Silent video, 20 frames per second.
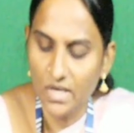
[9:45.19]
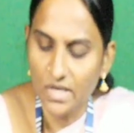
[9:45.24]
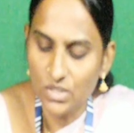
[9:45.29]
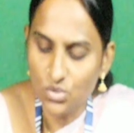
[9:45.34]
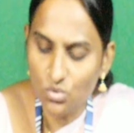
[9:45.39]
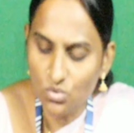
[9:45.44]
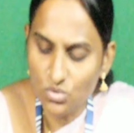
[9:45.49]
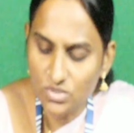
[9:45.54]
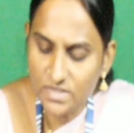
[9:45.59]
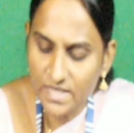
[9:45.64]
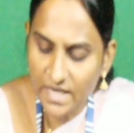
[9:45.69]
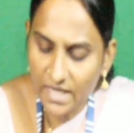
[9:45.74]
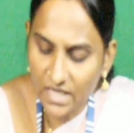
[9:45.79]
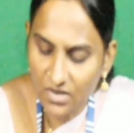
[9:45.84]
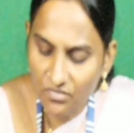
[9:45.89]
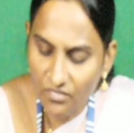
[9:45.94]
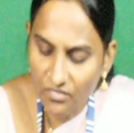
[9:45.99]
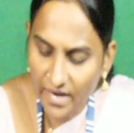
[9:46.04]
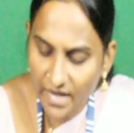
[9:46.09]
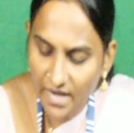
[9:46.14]
Using
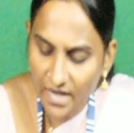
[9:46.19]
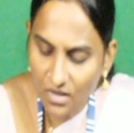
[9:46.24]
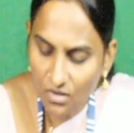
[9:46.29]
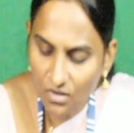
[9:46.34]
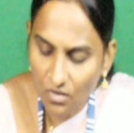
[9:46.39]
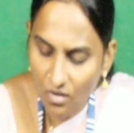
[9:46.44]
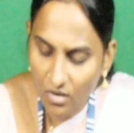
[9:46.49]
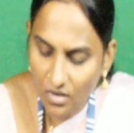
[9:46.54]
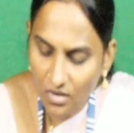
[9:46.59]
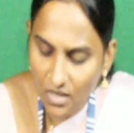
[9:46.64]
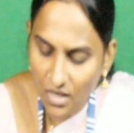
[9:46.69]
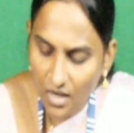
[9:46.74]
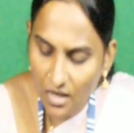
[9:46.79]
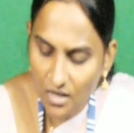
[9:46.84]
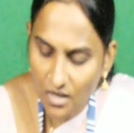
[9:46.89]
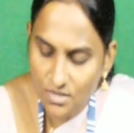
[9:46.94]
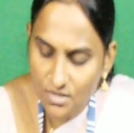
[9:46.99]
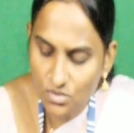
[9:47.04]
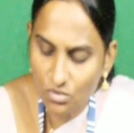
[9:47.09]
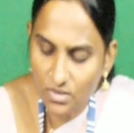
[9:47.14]
divide and conquer
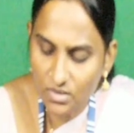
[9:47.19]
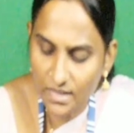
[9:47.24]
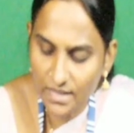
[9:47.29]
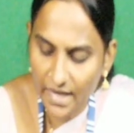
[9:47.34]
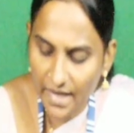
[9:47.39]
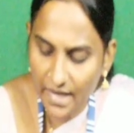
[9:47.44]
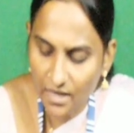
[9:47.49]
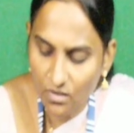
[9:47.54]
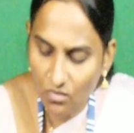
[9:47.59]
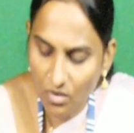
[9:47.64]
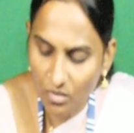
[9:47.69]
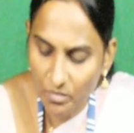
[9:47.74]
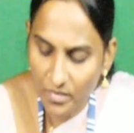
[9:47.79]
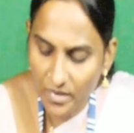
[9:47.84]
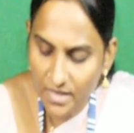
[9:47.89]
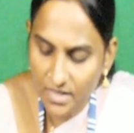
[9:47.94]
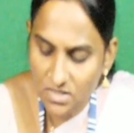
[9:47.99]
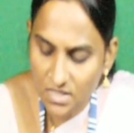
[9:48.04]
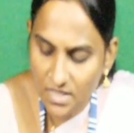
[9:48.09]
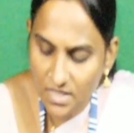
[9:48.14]
also the time
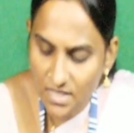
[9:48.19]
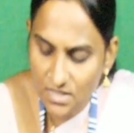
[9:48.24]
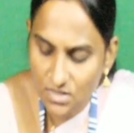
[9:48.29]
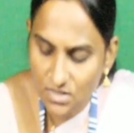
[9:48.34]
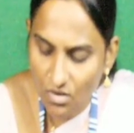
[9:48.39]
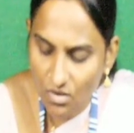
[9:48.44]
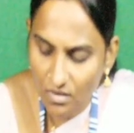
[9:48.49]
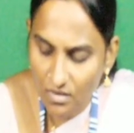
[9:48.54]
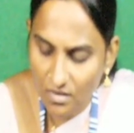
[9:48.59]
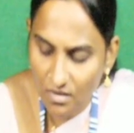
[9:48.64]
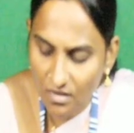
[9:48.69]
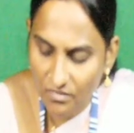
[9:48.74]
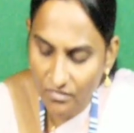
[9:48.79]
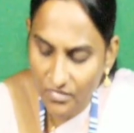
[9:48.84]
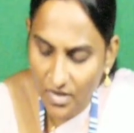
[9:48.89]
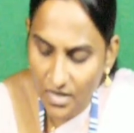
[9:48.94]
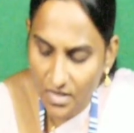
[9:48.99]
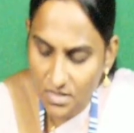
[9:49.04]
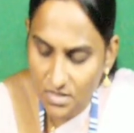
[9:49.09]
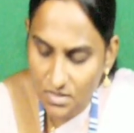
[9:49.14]
complexity is order of
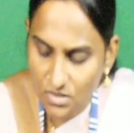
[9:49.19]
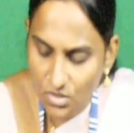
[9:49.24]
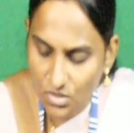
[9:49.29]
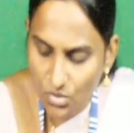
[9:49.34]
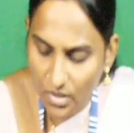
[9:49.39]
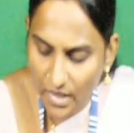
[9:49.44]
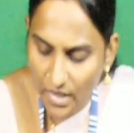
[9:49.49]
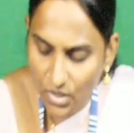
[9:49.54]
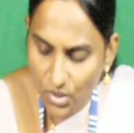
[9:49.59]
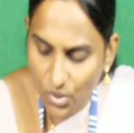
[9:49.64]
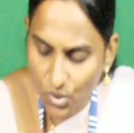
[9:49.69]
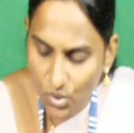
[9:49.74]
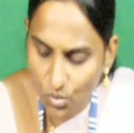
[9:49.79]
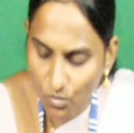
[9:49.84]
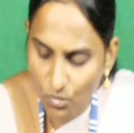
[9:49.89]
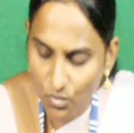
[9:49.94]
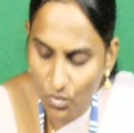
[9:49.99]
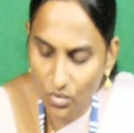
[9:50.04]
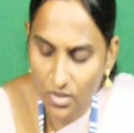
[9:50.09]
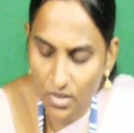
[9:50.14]
n
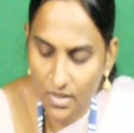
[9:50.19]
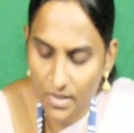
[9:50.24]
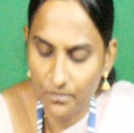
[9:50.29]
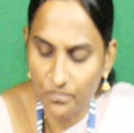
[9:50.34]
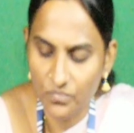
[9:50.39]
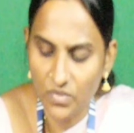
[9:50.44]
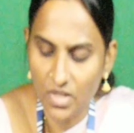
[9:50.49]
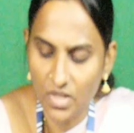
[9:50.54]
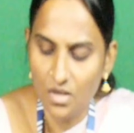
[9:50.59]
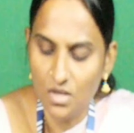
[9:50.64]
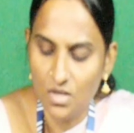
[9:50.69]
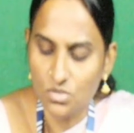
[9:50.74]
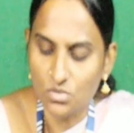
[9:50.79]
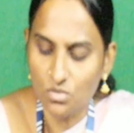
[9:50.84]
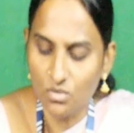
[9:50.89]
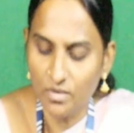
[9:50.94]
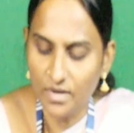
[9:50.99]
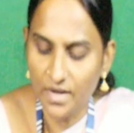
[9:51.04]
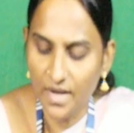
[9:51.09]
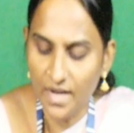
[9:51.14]
cube only.
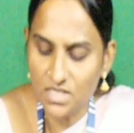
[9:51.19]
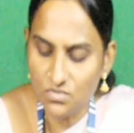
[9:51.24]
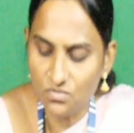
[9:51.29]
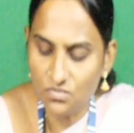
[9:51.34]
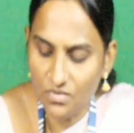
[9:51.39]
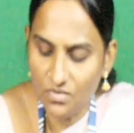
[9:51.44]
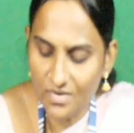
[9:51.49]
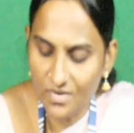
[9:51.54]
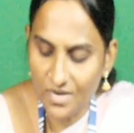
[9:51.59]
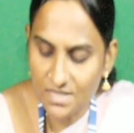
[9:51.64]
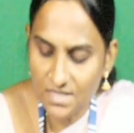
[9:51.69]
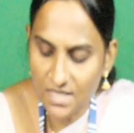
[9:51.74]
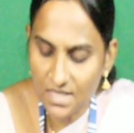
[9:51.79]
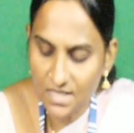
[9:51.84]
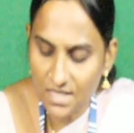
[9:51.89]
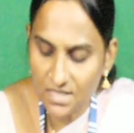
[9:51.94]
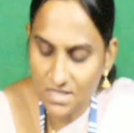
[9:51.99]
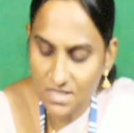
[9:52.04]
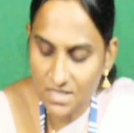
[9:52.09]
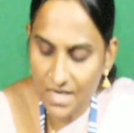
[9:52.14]
So next we will see
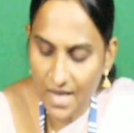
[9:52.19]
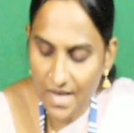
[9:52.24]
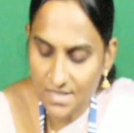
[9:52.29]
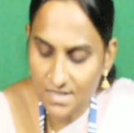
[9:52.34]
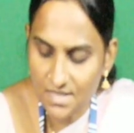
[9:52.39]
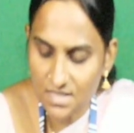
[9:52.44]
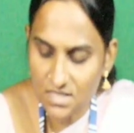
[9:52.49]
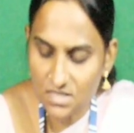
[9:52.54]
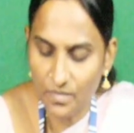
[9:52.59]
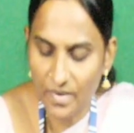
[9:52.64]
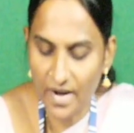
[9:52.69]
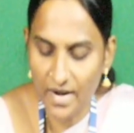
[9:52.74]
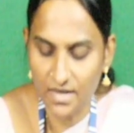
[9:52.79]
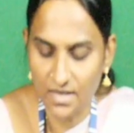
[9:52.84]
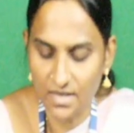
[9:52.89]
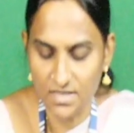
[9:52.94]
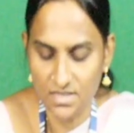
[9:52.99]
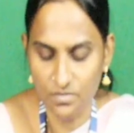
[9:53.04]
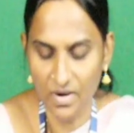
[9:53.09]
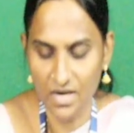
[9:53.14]
the Strassen's
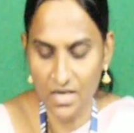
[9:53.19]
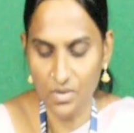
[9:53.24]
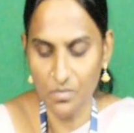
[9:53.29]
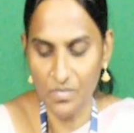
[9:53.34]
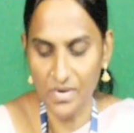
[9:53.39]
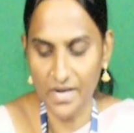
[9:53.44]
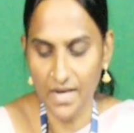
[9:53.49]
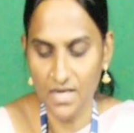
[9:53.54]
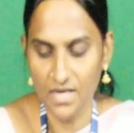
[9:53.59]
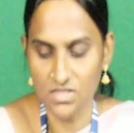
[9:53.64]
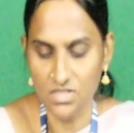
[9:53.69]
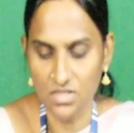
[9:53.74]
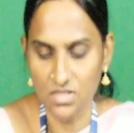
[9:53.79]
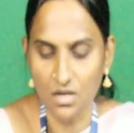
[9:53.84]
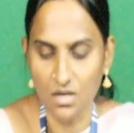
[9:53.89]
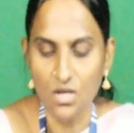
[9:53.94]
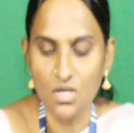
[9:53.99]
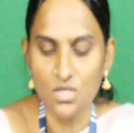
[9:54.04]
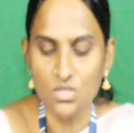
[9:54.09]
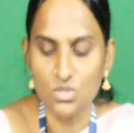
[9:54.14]
matrix multiplication.
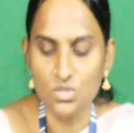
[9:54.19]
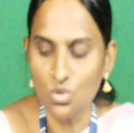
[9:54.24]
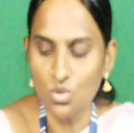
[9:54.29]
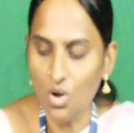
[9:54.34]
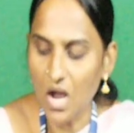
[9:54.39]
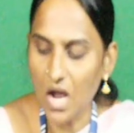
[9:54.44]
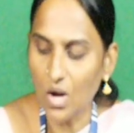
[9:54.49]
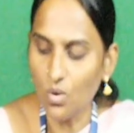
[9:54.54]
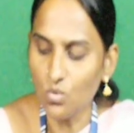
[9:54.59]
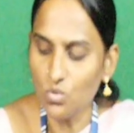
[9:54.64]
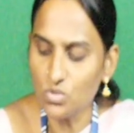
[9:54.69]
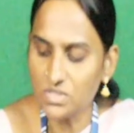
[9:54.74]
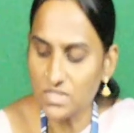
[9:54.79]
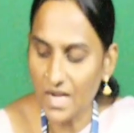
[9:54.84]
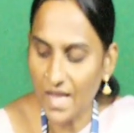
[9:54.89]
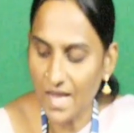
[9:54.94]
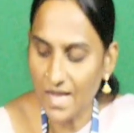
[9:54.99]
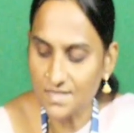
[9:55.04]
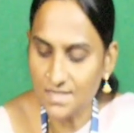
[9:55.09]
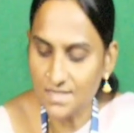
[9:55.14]
So how
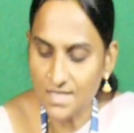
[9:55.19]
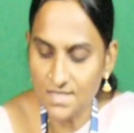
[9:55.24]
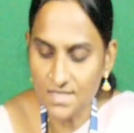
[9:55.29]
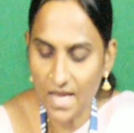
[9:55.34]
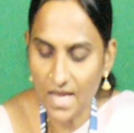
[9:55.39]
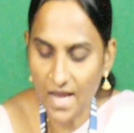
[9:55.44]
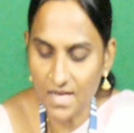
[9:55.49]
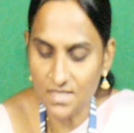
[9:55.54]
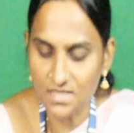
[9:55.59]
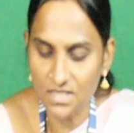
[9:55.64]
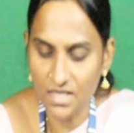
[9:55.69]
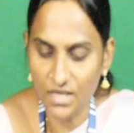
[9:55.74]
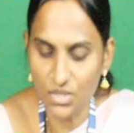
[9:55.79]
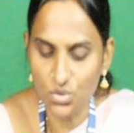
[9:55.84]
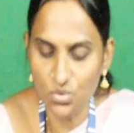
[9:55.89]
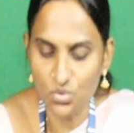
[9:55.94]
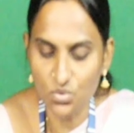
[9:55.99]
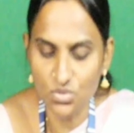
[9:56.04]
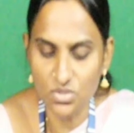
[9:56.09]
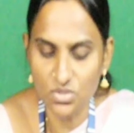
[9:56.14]
Strassen has
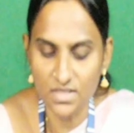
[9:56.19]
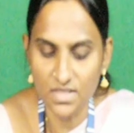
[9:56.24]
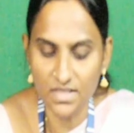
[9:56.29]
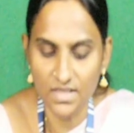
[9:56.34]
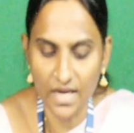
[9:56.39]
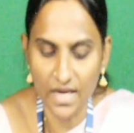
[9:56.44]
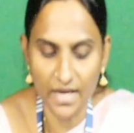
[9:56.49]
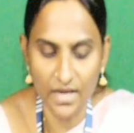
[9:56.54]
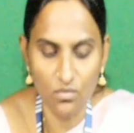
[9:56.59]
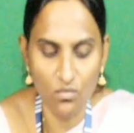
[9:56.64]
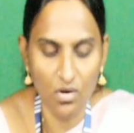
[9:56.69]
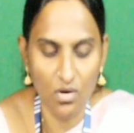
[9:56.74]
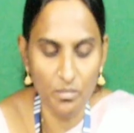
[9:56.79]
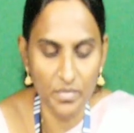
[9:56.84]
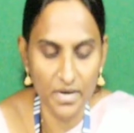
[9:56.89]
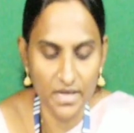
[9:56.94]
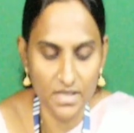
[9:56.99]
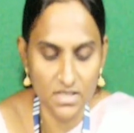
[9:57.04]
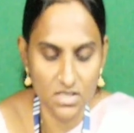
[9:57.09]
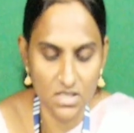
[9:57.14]
reduced the time
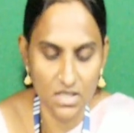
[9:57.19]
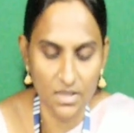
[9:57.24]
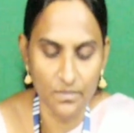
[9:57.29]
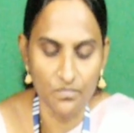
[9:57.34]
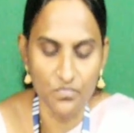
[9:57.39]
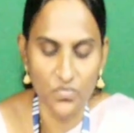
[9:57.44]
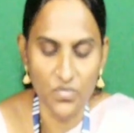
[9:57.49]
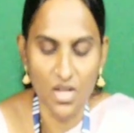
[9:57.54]
complexity.